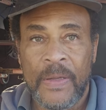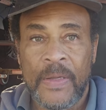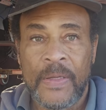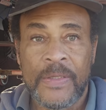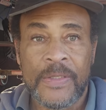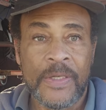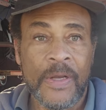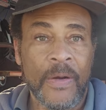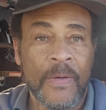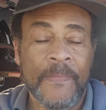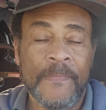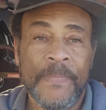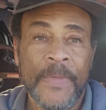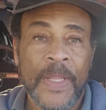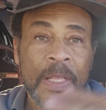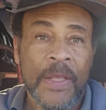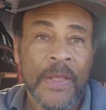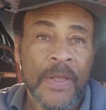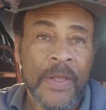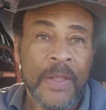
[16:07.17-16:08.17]
So
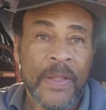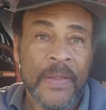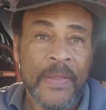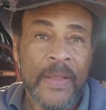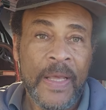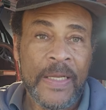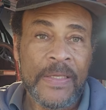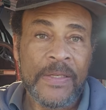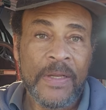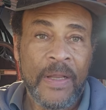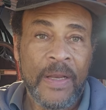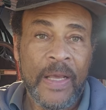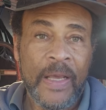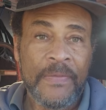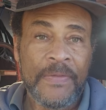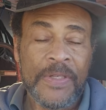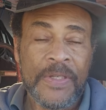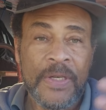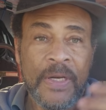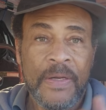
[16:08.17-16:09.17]
that's all I have to
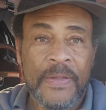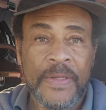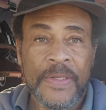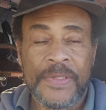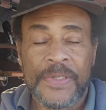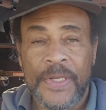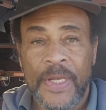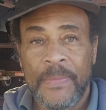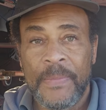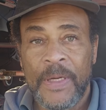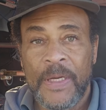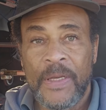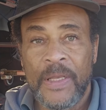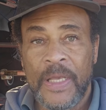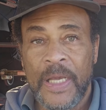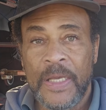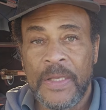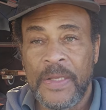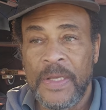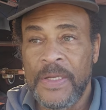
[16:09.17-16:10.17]
share in this segment of
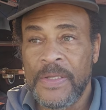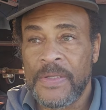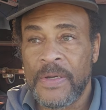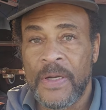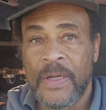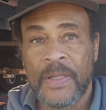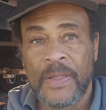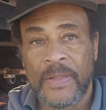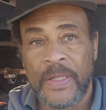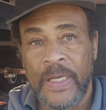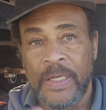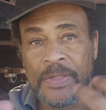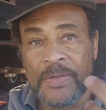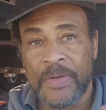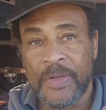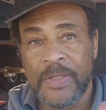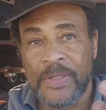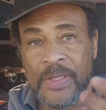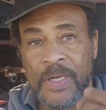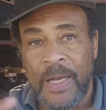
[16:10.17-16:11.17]
Gig Geezer. Thanks for
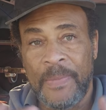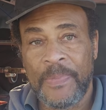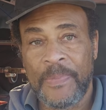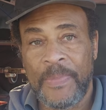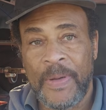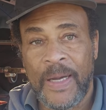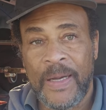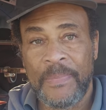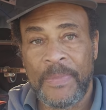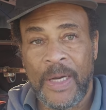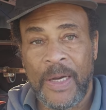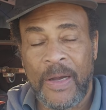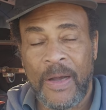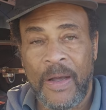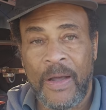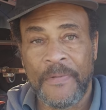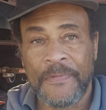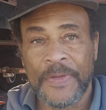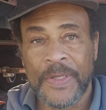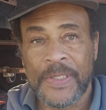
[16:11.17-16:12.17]
stopping by my
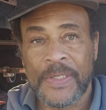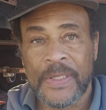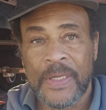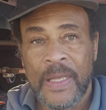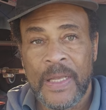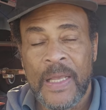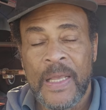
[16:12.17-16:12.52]
office.